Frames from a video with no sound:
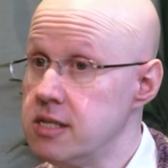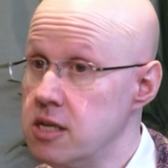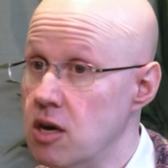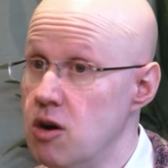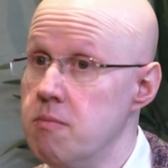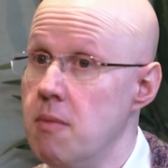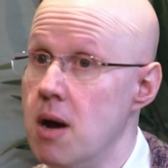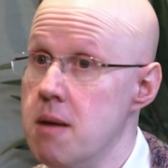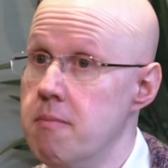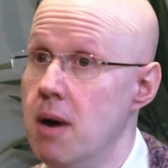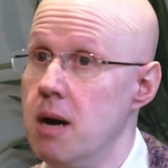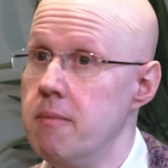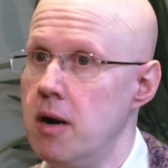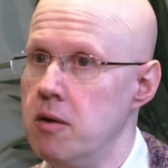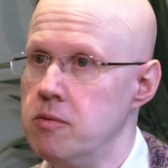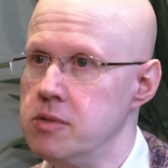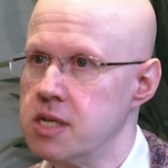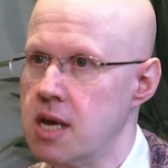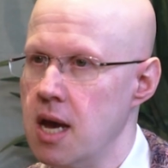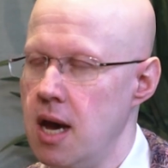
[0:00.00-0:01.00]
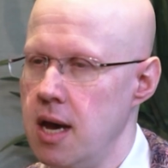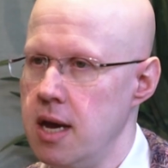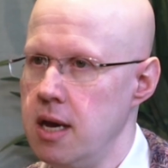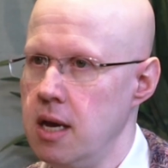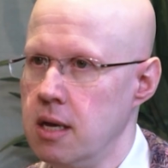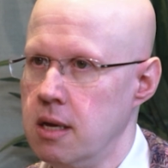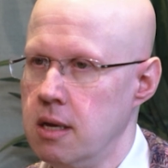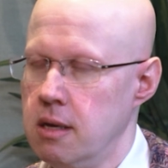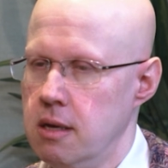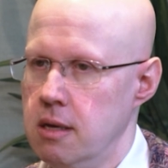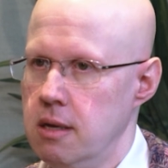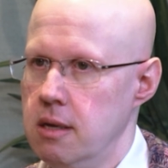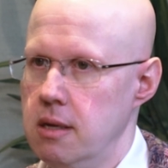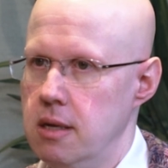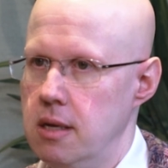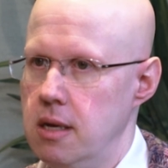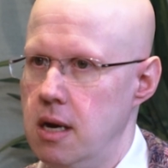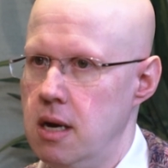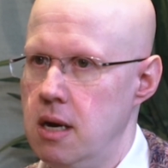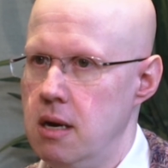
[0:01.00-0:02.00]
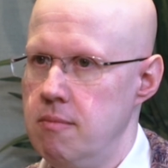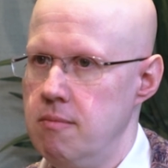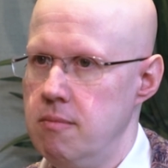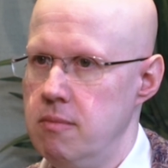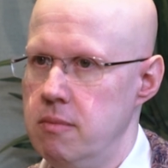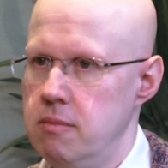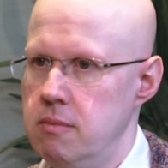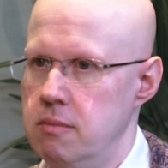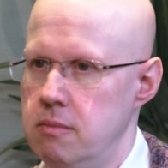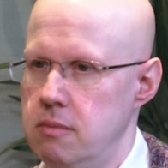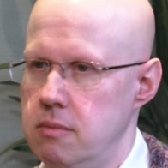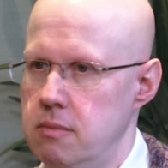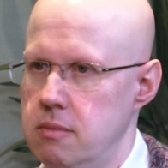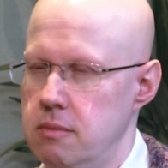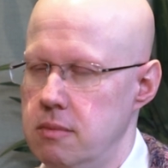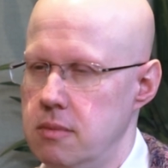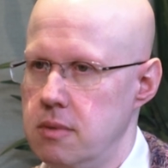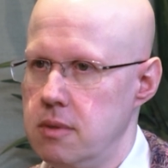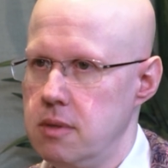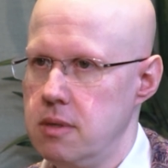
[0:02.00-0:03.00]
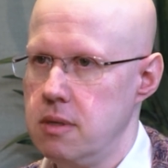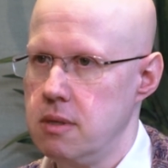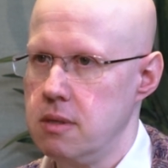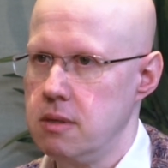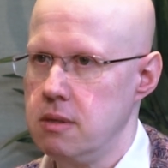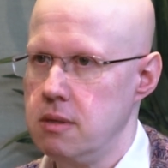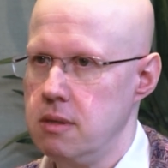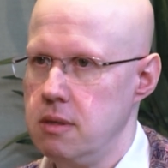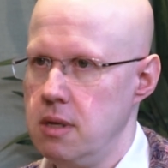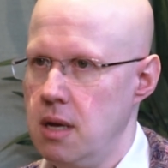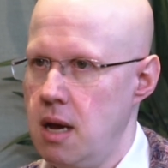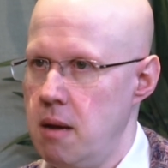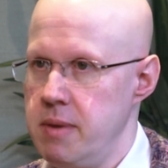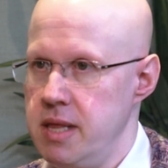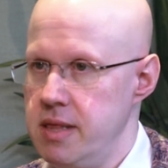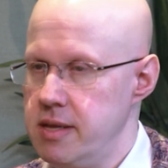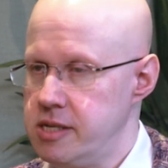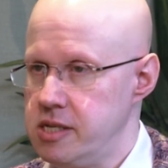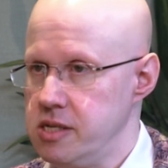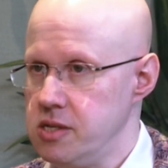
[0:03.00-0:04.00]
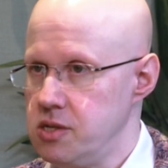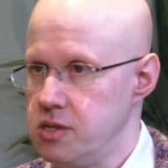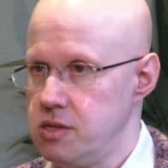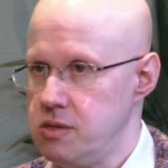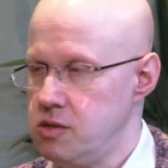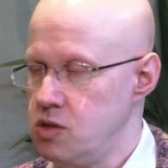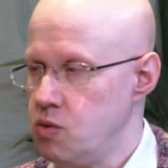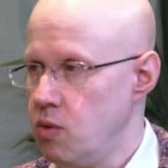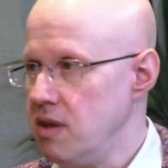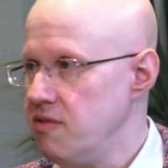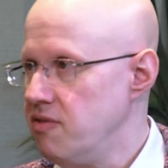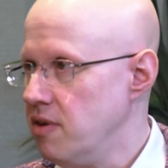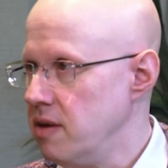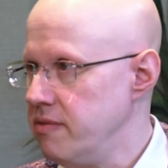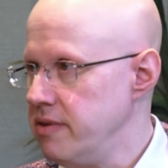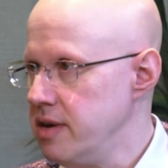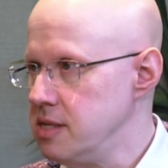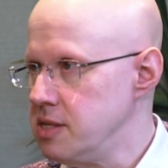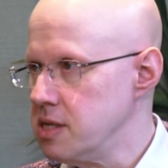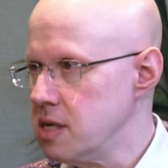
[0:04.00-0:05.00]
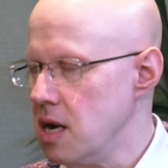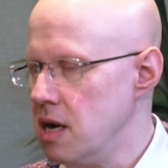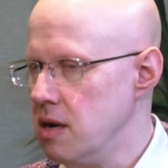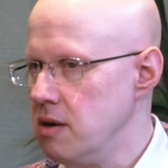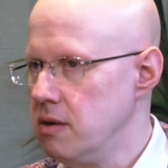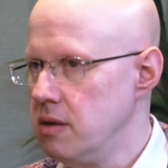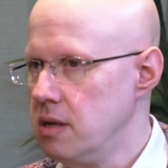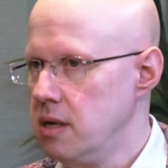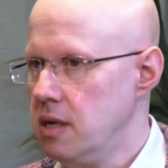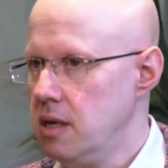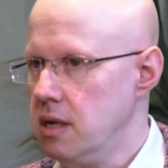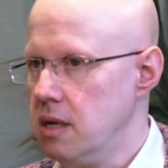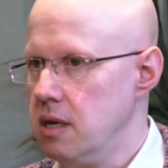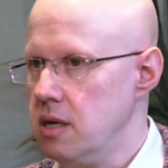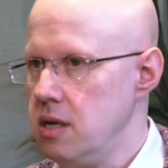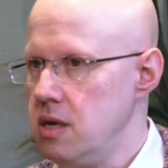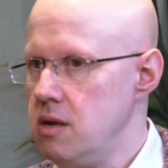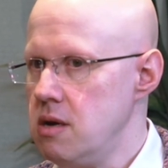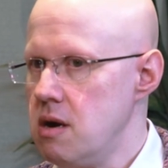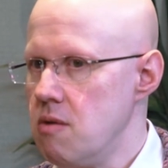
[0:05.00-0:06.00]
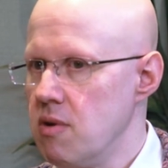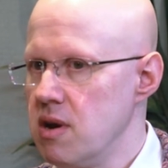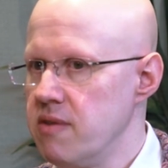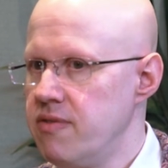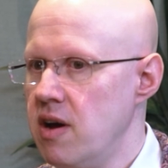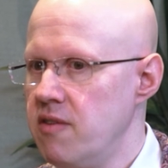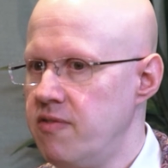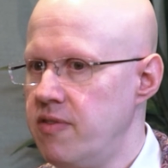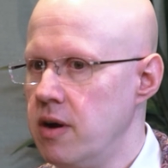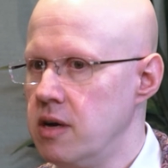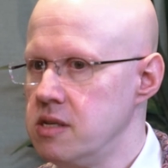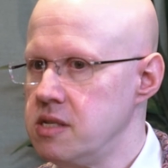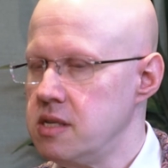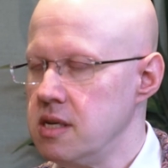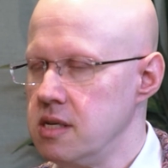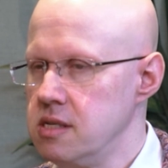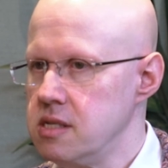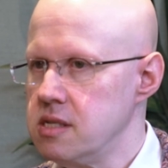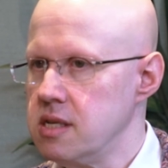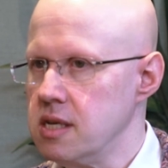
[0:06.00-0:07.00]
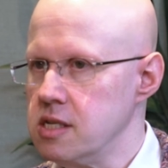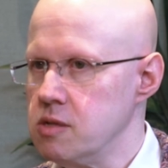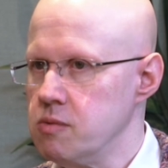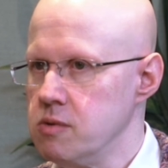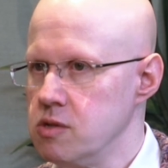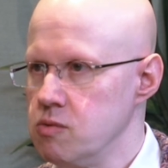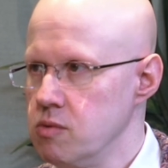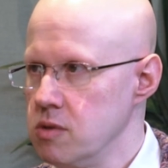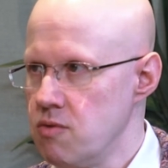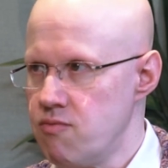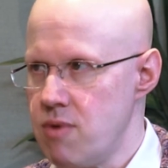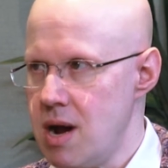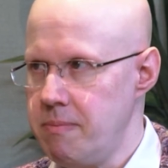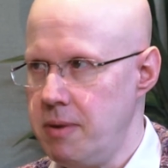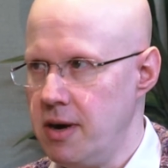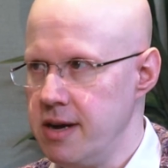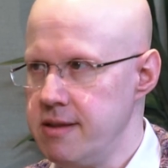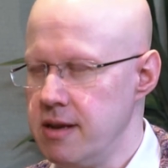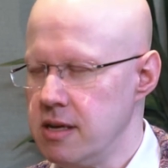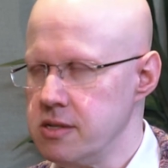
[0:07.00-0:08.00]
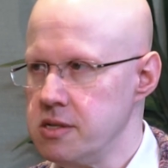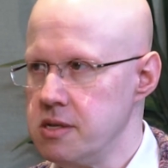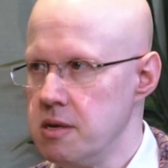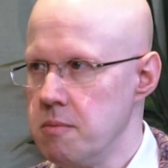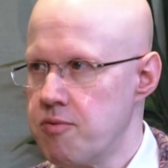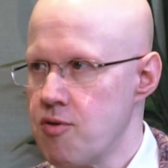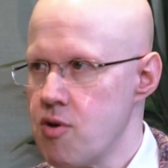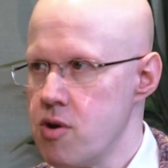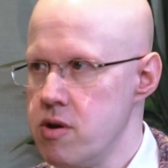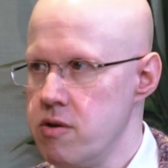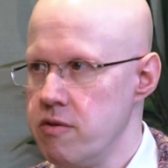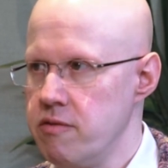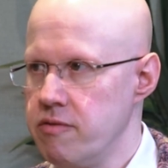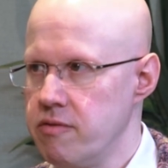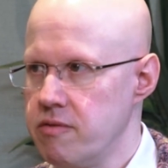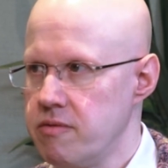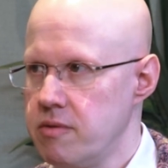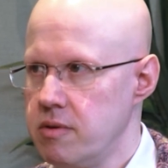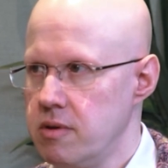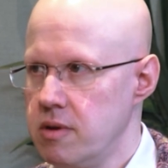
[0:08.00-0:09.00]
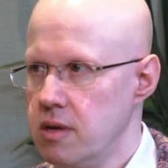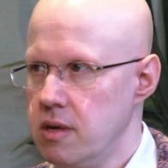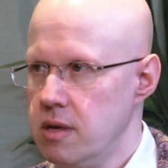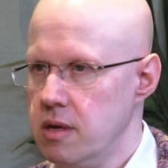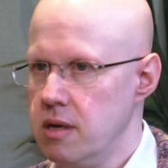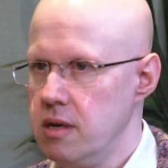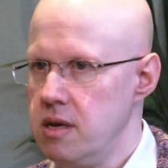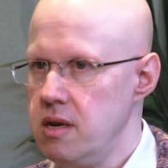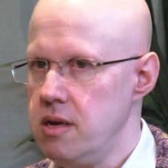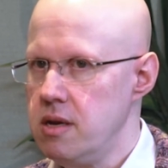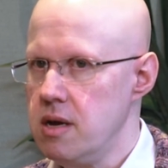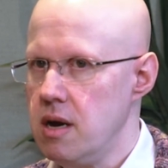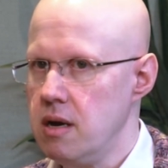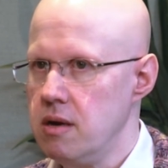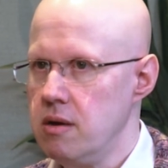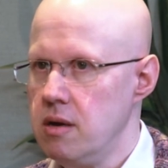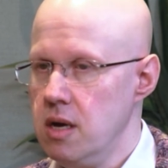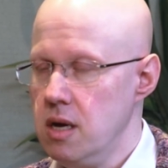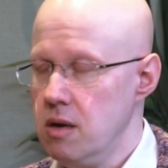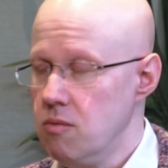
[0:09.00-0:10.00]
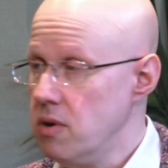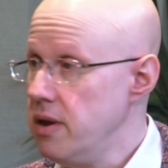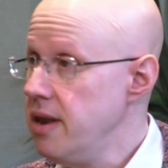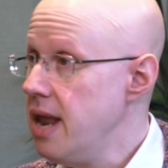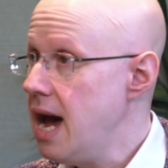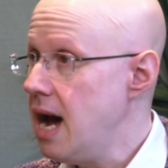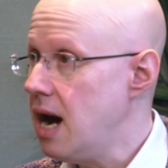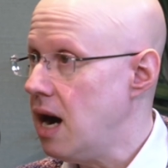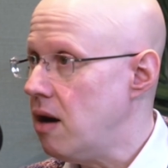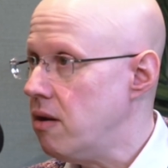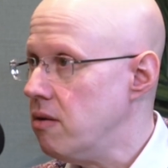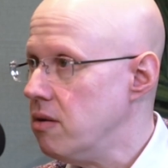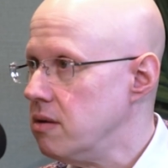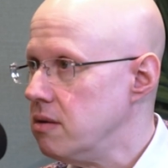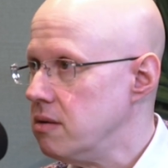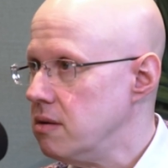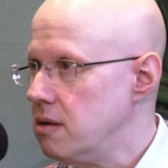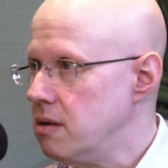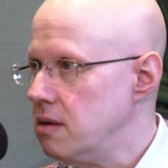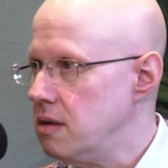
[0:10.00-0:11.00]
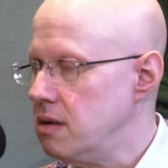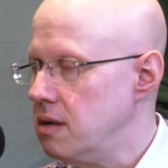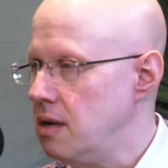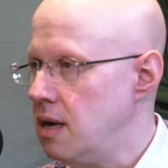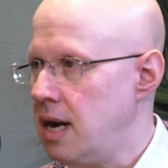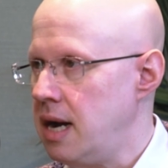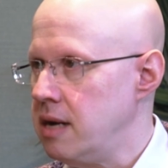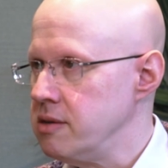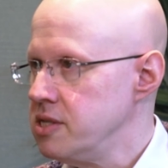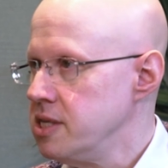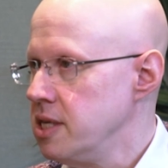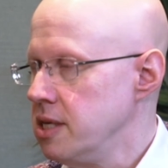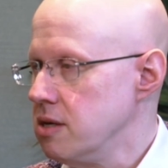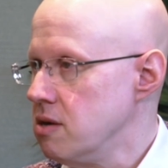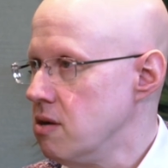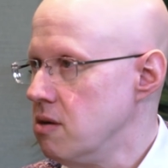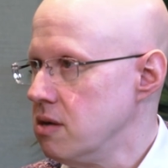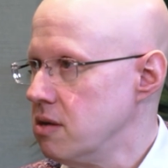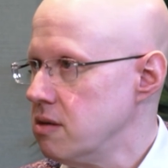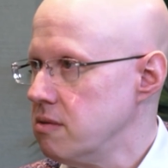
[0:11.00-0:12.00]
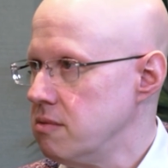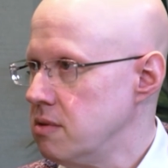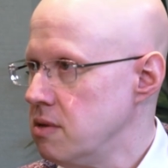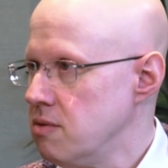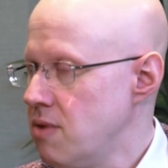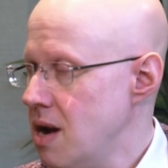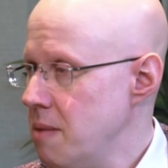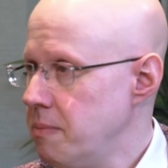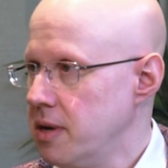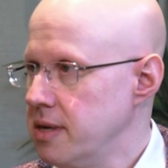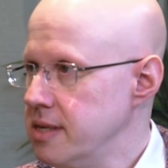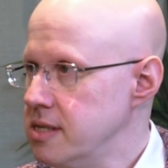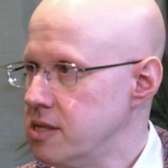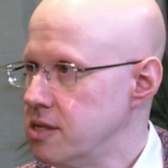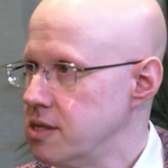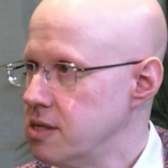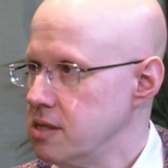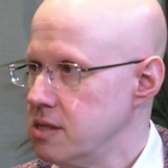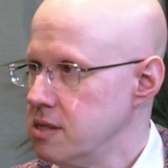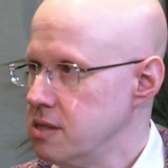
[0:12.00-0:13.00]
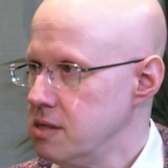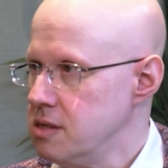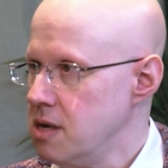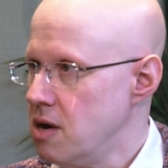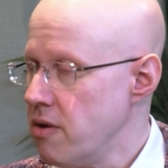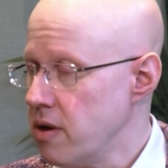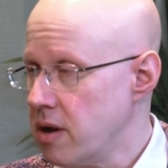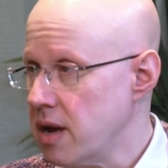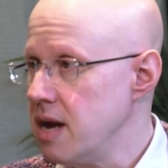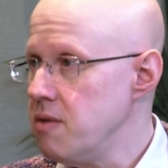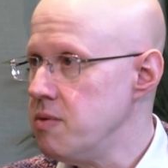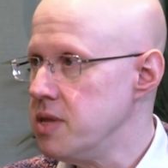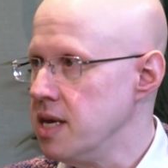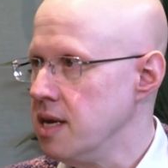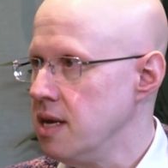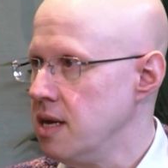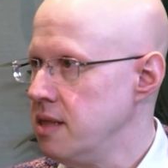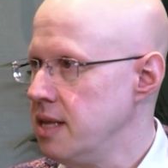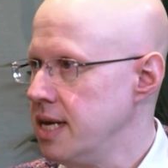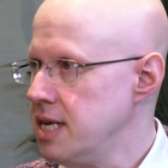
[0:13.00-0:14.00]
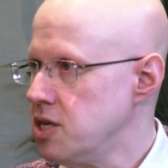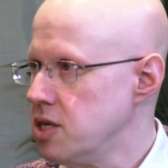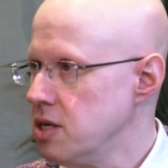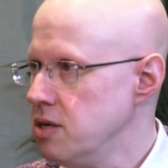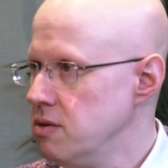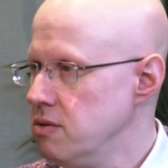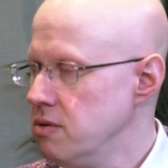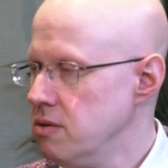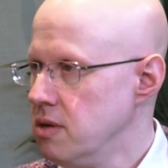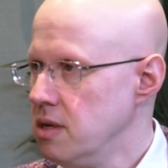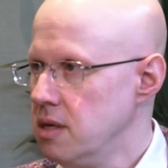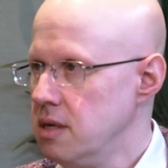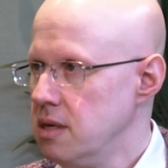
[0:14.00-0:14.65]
told my mum I was gay, I mean, this is 25 years ago. You know, one of her first instincts was, well, the rabbi doesn't approve. You know, well, now at our synagogue, the rabbis are okay with it and they do,